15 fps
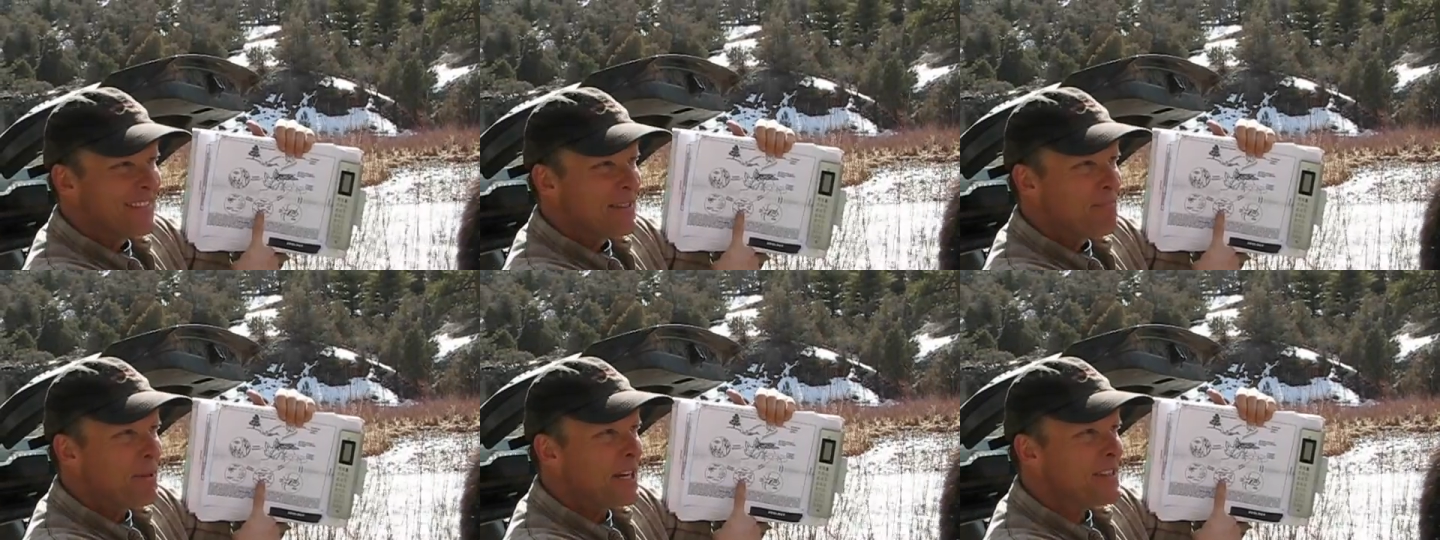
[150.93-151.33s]

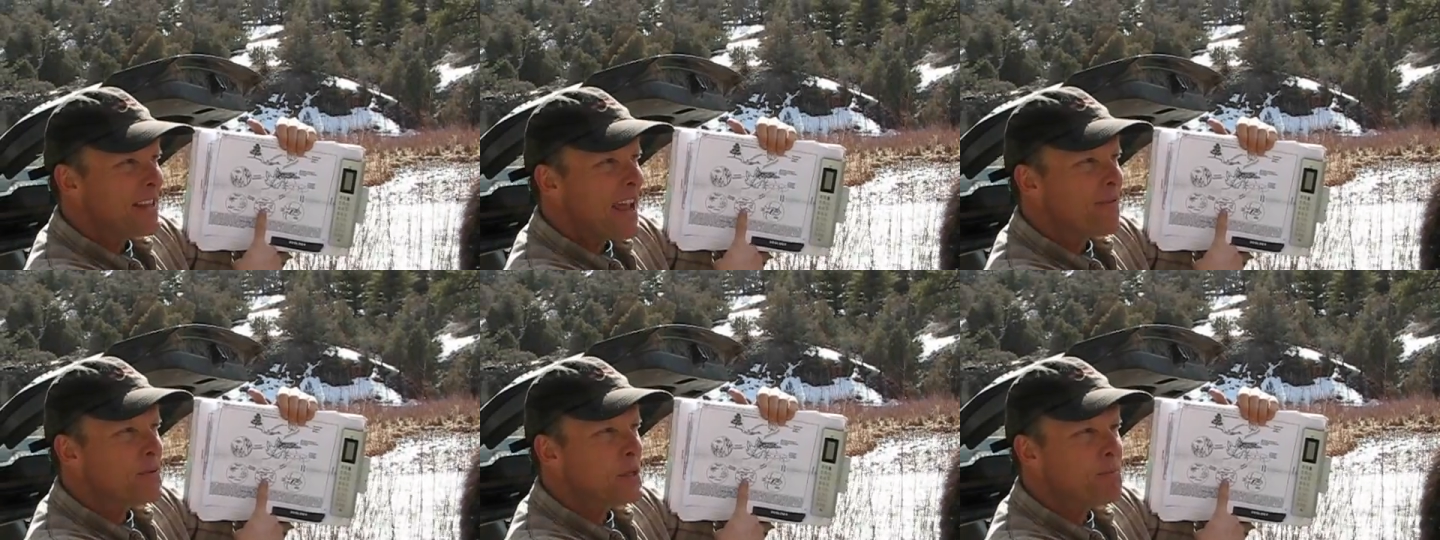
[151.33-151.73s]
because they
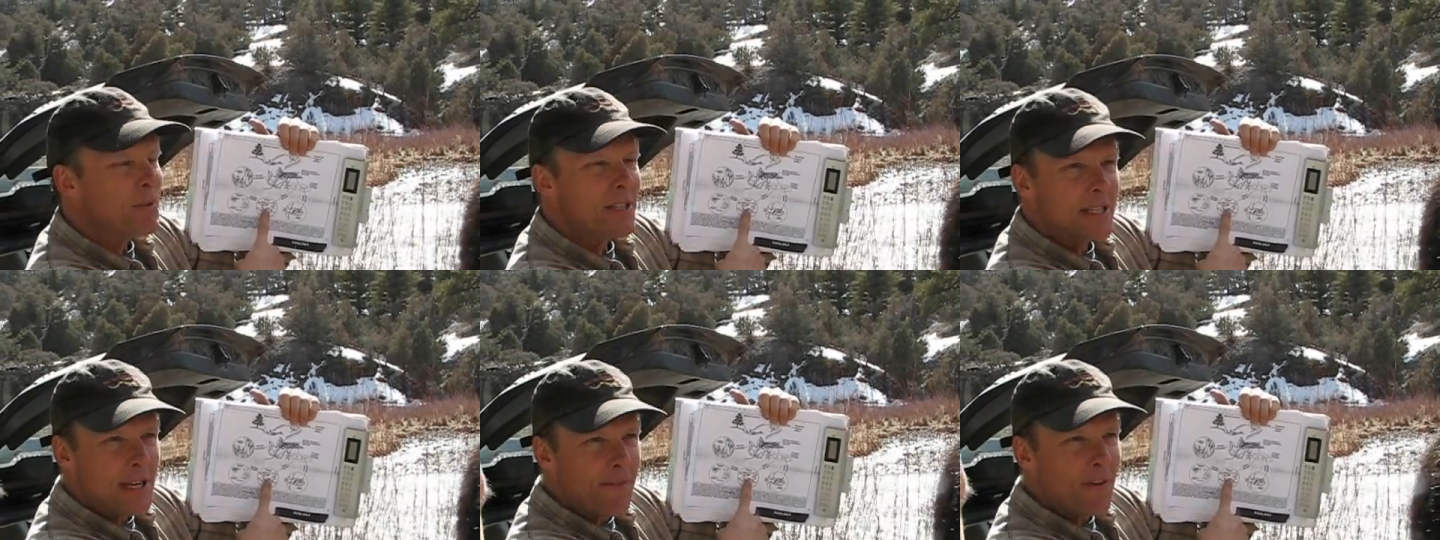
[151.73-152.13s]
have
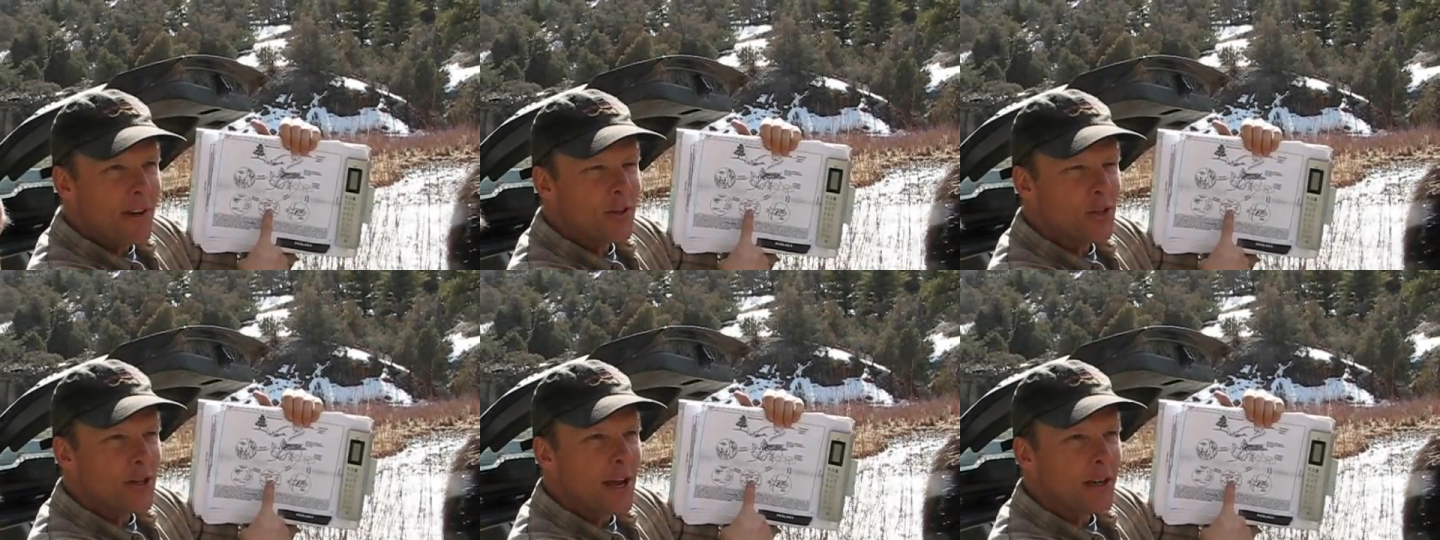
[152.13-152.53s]
specific
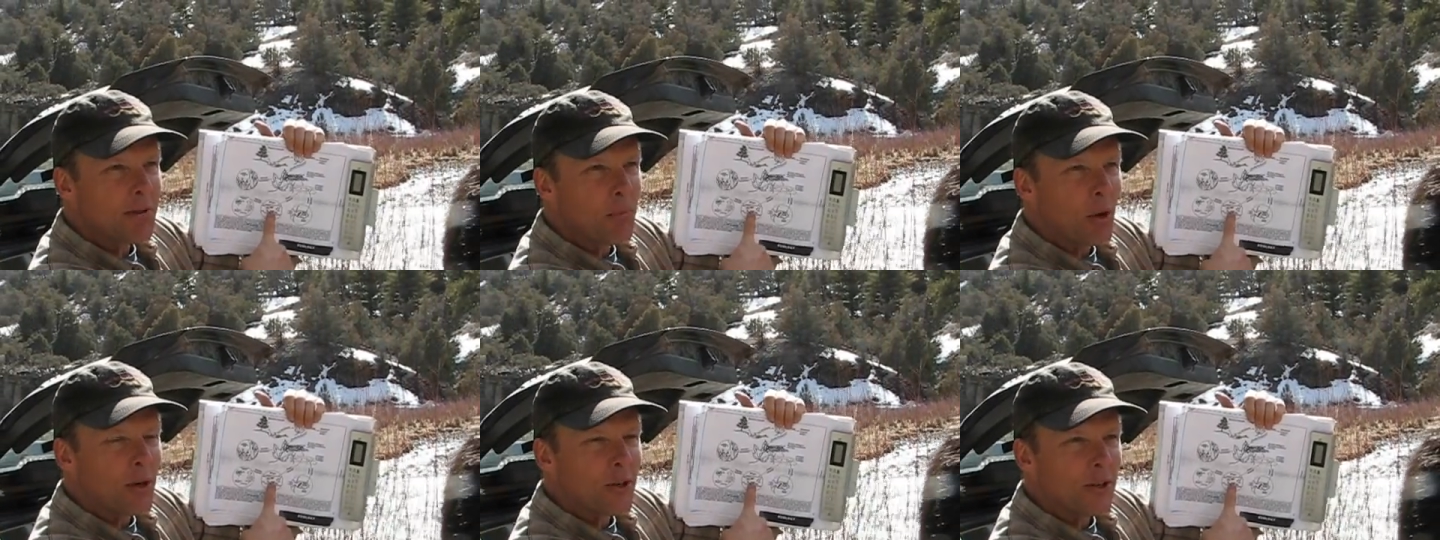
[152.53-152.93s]
genetic
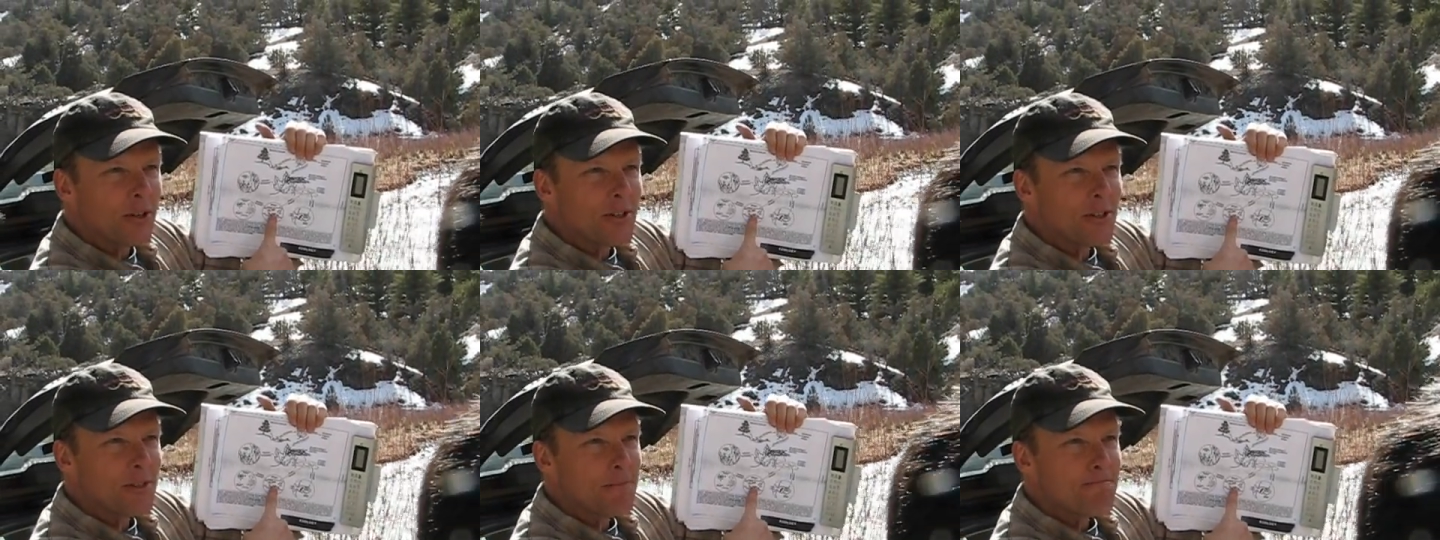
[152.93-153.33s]

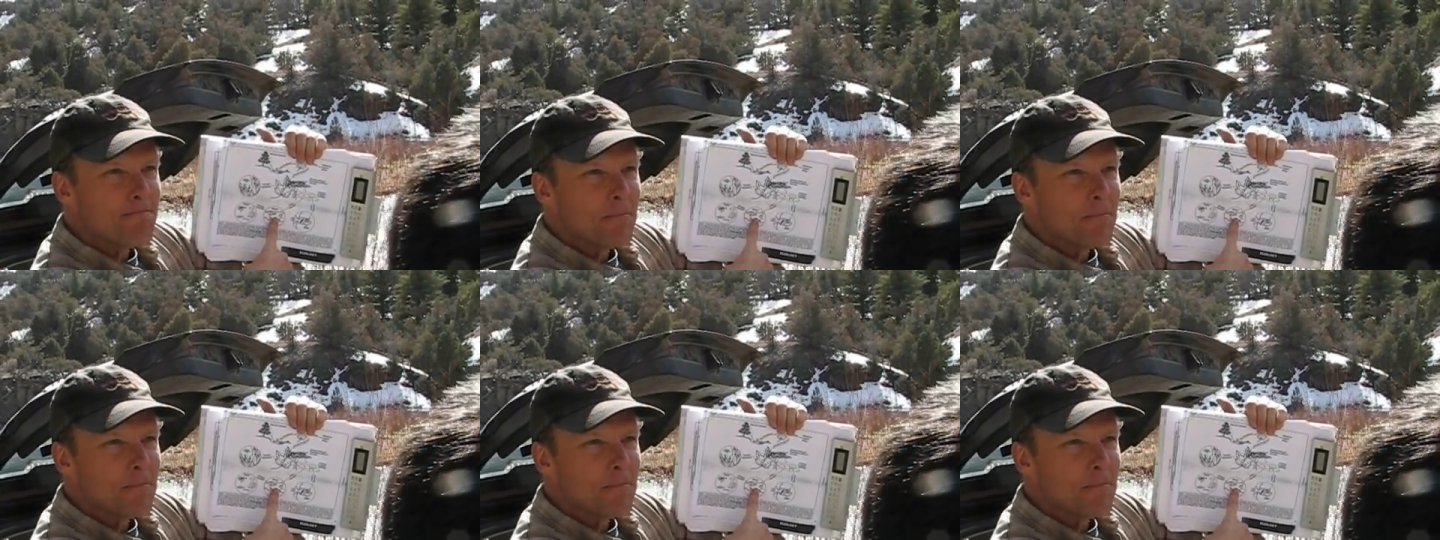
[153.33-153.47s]
markers.